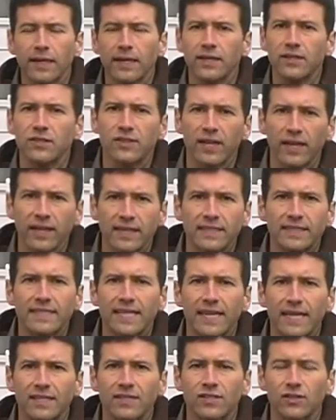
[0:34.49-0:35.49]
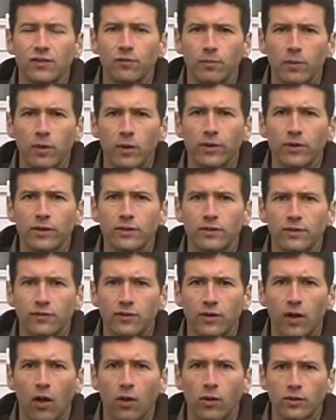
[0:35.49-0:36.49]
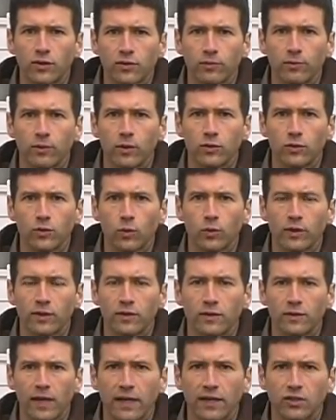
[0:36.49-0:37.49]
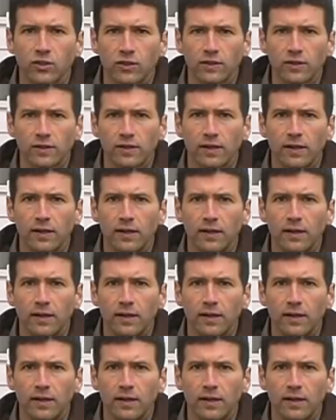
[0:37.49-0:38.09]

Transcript: He's taken tens of millions of dollars from those organizations